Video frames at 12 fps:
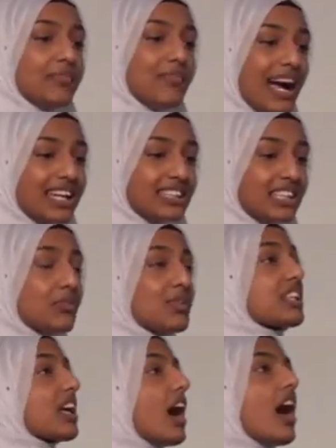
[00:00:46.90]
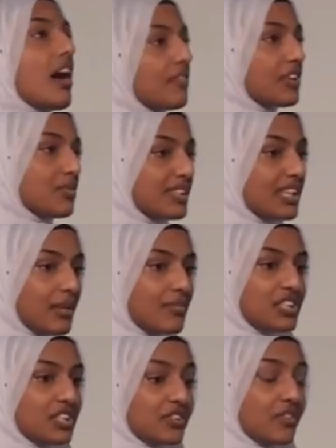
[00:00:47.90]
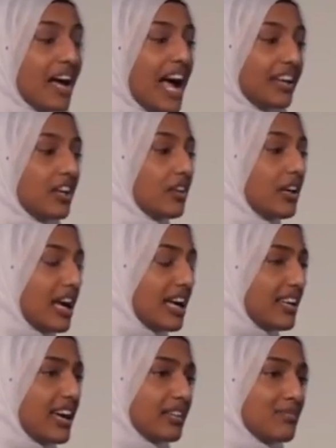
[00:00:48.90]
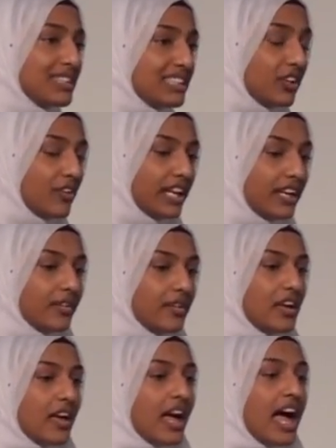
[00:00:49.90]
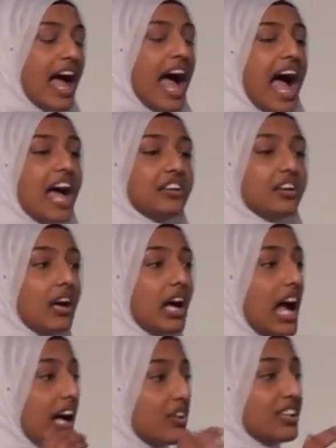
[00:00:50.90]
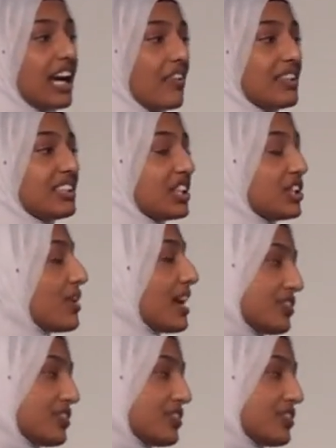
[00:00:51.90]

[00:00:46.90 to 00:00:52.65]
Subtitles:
and magazine was covered with the images of Anna and Mr. Grey. And I could guarantee you,